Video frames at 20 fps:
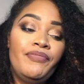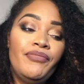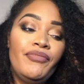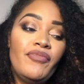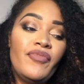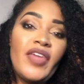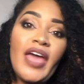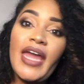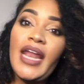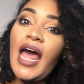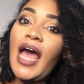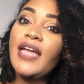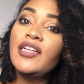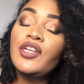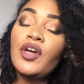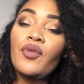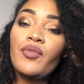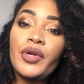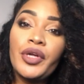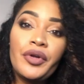that I
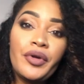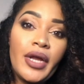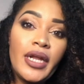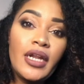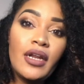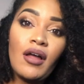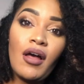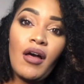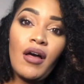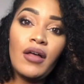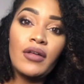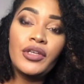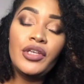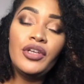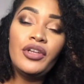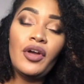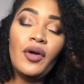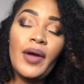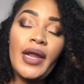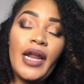don't regret it all,
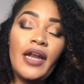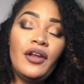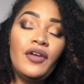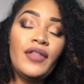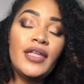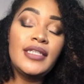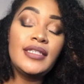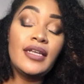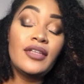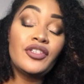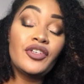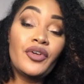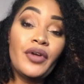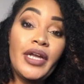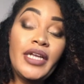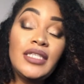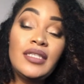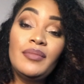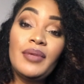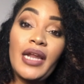and I know that sounds
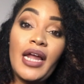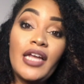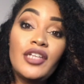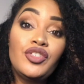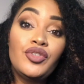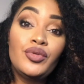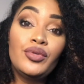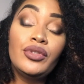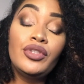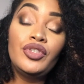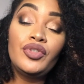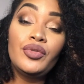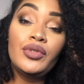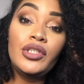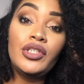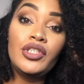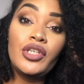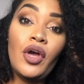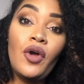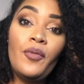crazy, but I truly,
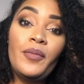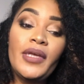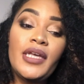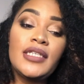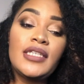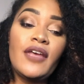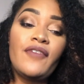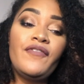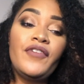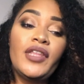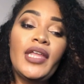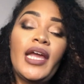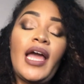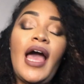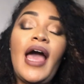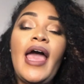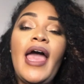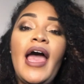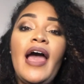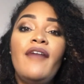truly don't, because I feel like
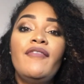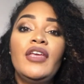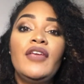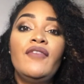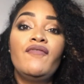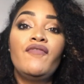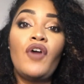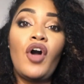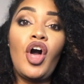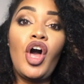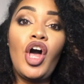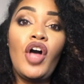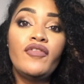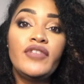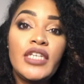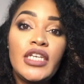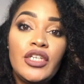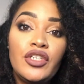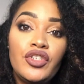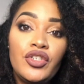I have
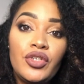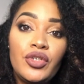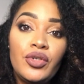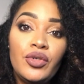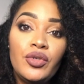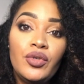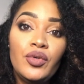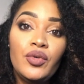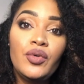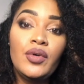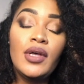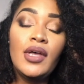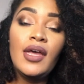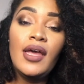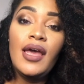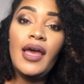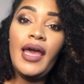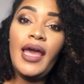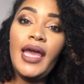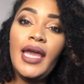evolved into
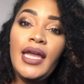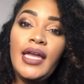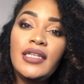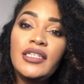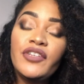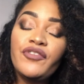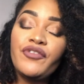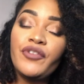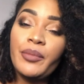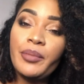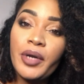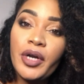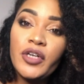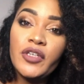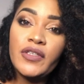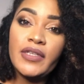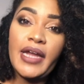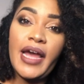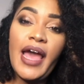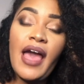a different
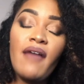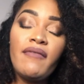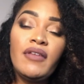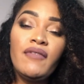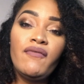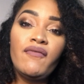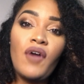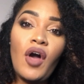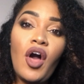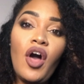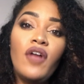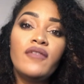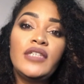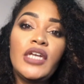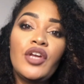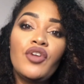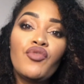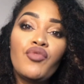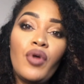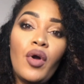person. I have evolved
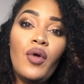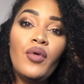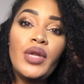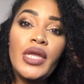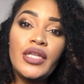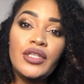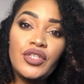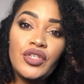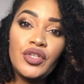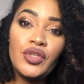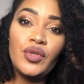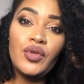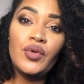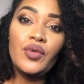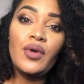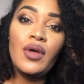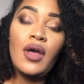and grown into